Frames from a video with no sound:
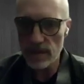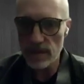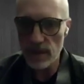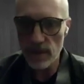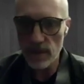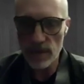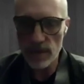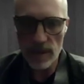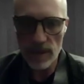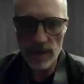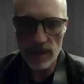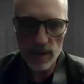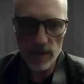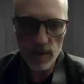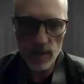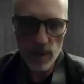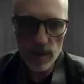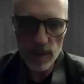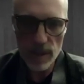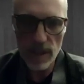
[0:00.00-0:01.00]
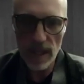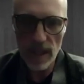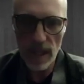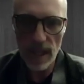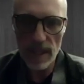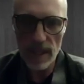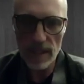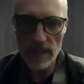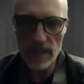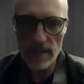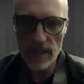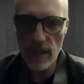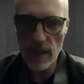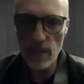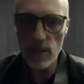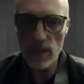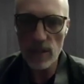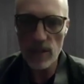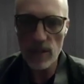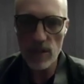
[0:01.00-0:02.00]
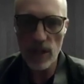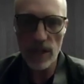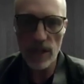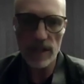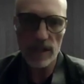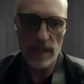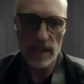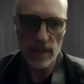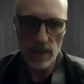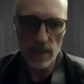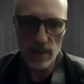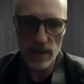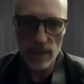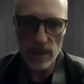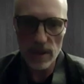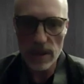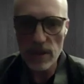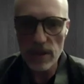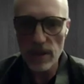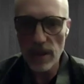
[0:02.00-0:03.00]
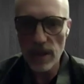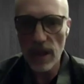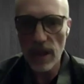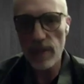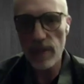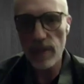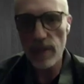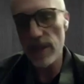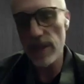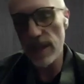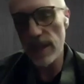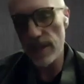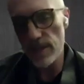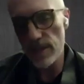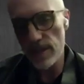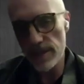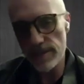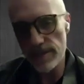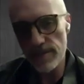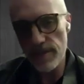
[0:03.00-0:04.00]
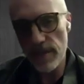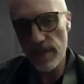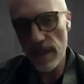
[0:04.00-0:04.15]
both a smriti and samprajnana, clear comprehension.